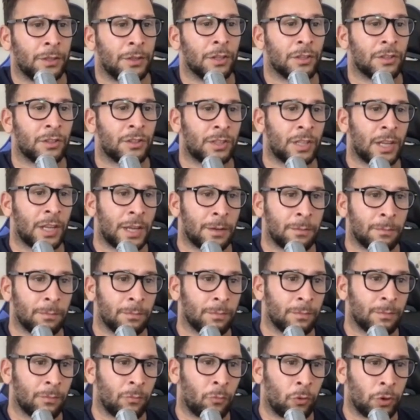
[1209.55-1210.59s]
the
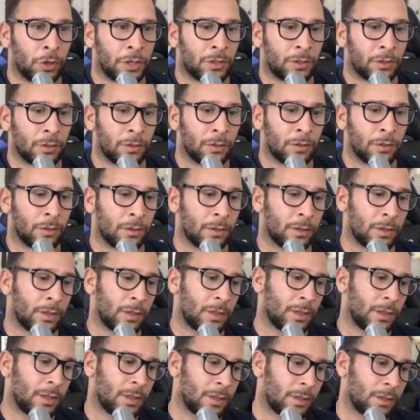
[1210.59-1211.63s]
same reason
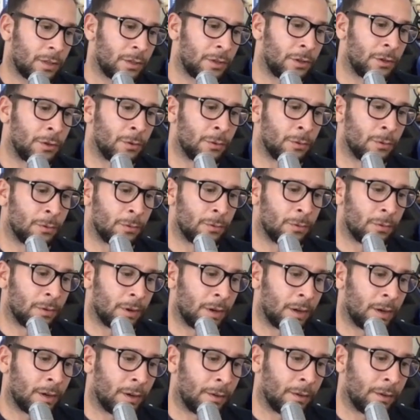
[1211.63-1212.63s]
you